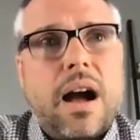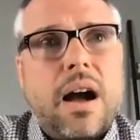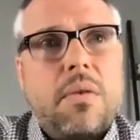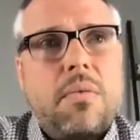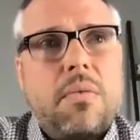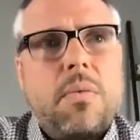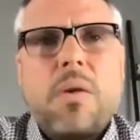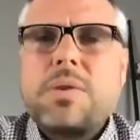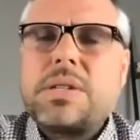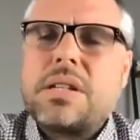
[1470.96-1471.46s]

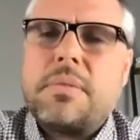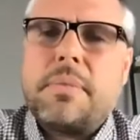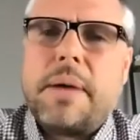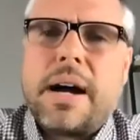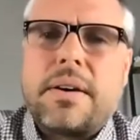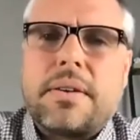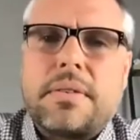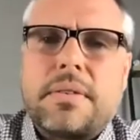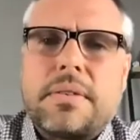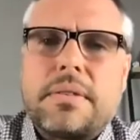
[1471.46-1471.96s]
what was it
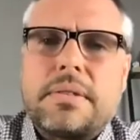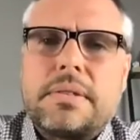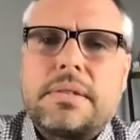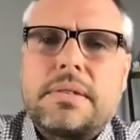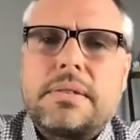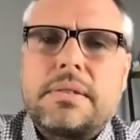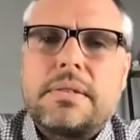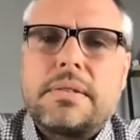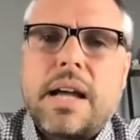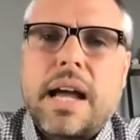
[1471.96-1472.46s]
about?
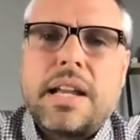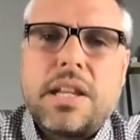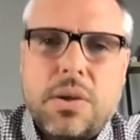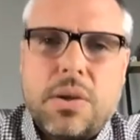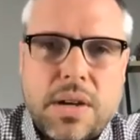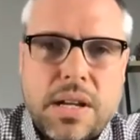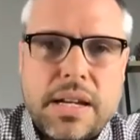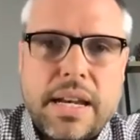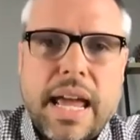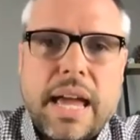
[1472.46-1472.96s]
And you
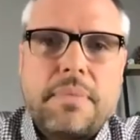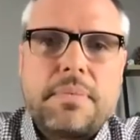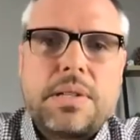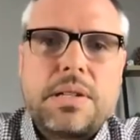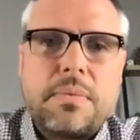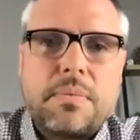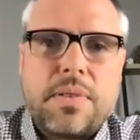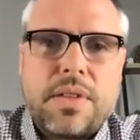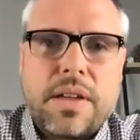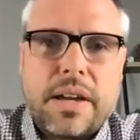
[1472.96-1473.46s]
can name
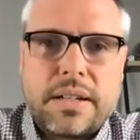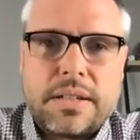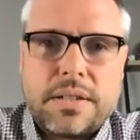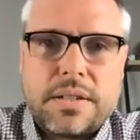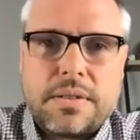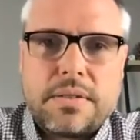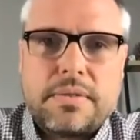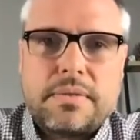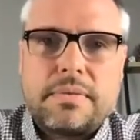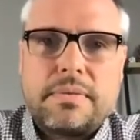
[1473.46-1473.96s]
some
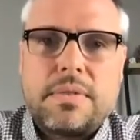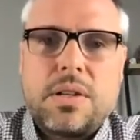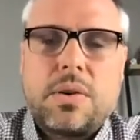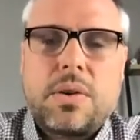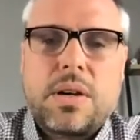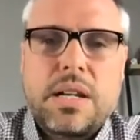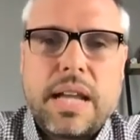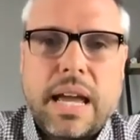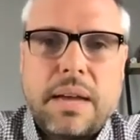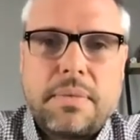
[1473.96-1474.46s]
things. You
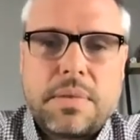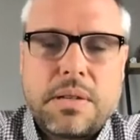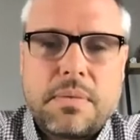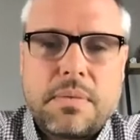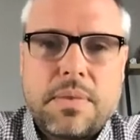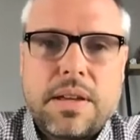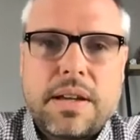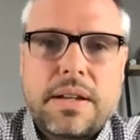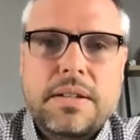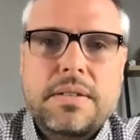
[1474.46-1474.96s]
can name some
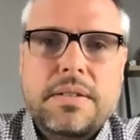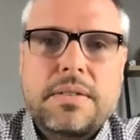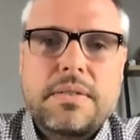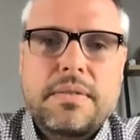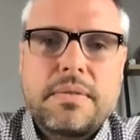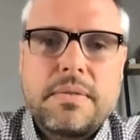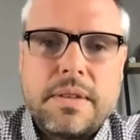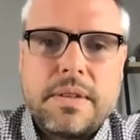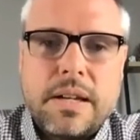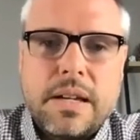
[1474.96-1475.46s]
things.
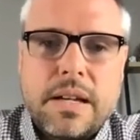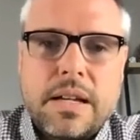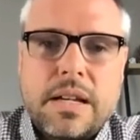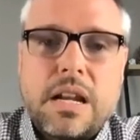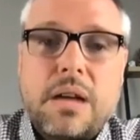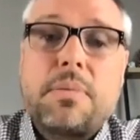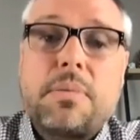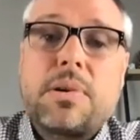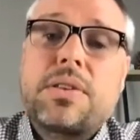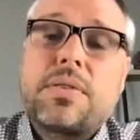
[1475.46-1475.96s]

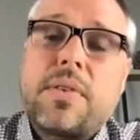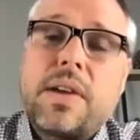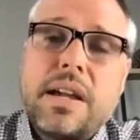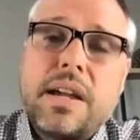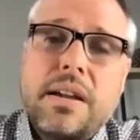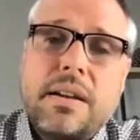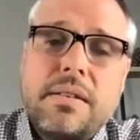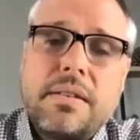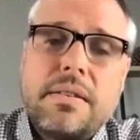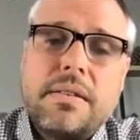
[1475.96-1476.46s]
Number
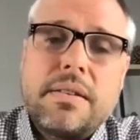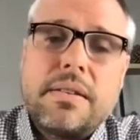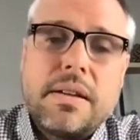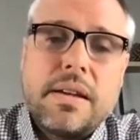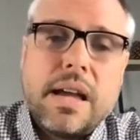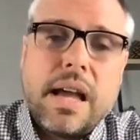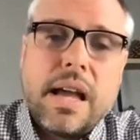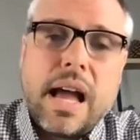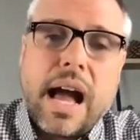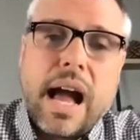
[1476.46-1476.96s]
3,
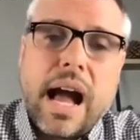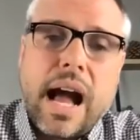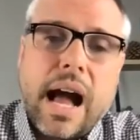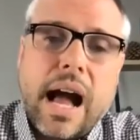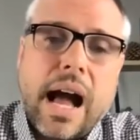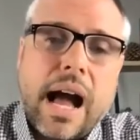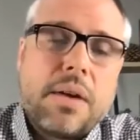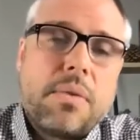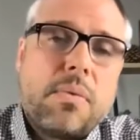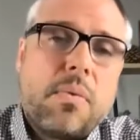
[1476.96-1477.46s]

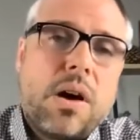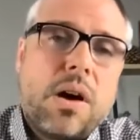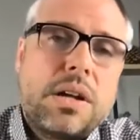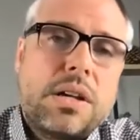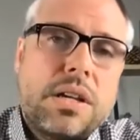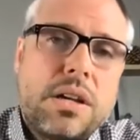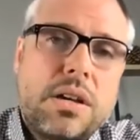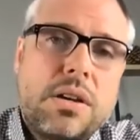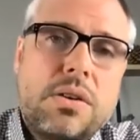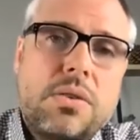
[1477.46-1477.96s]
I want
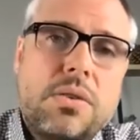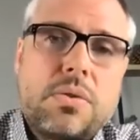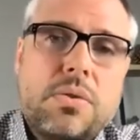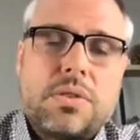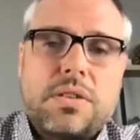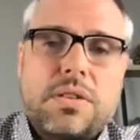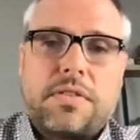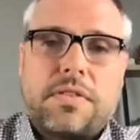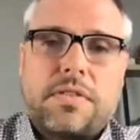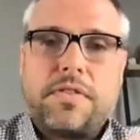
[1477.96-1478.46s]
you
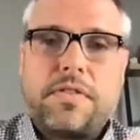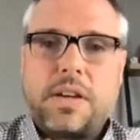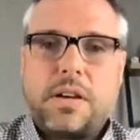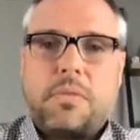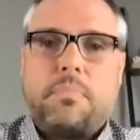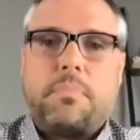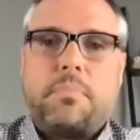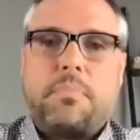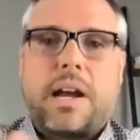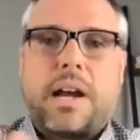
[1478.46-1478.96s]
to feel
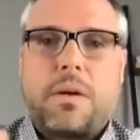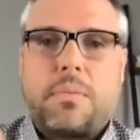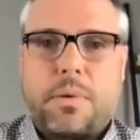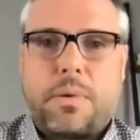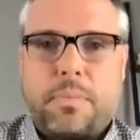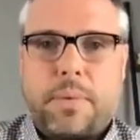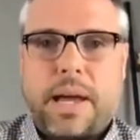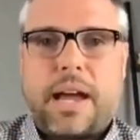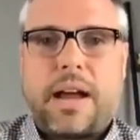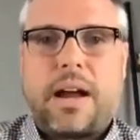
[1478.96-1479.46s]
better
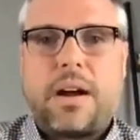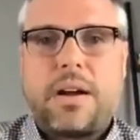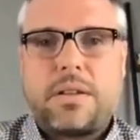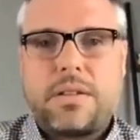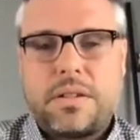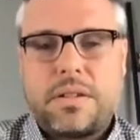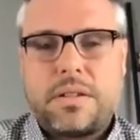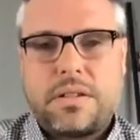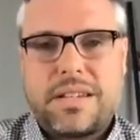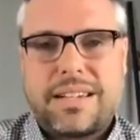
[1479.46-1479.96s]
prepared
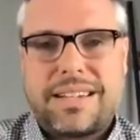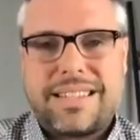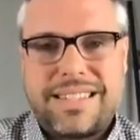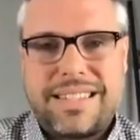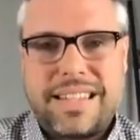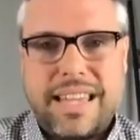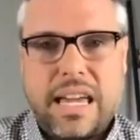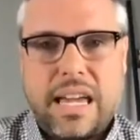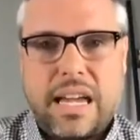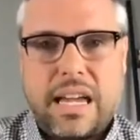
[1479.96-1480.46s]
to
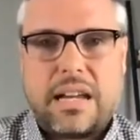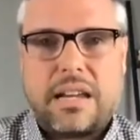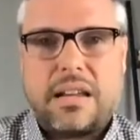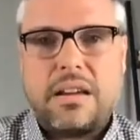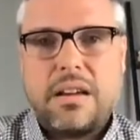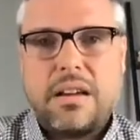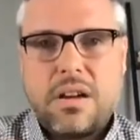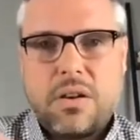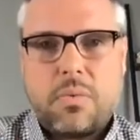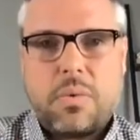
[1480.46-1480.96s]
succeed
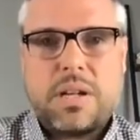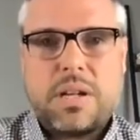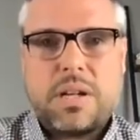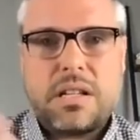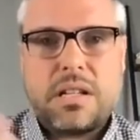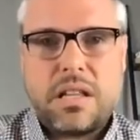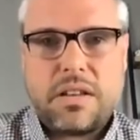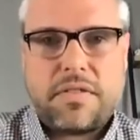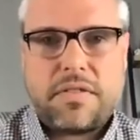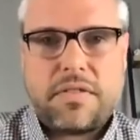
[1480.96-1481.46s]
when
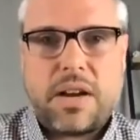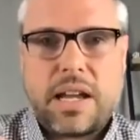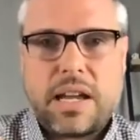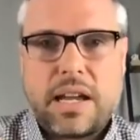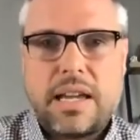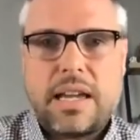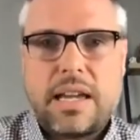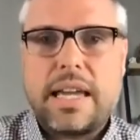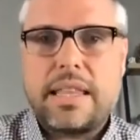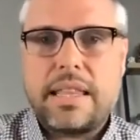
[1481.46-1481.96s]

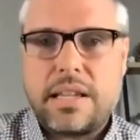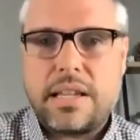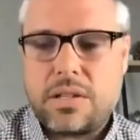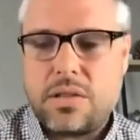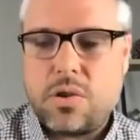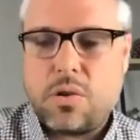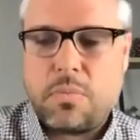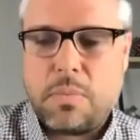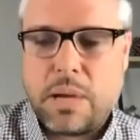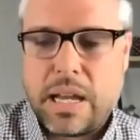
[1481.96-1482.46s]
delivering in this
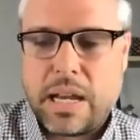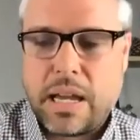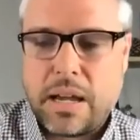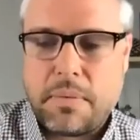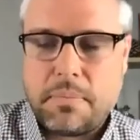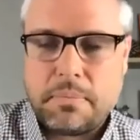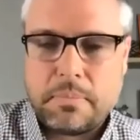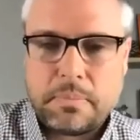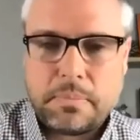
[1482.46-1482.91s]
new medium.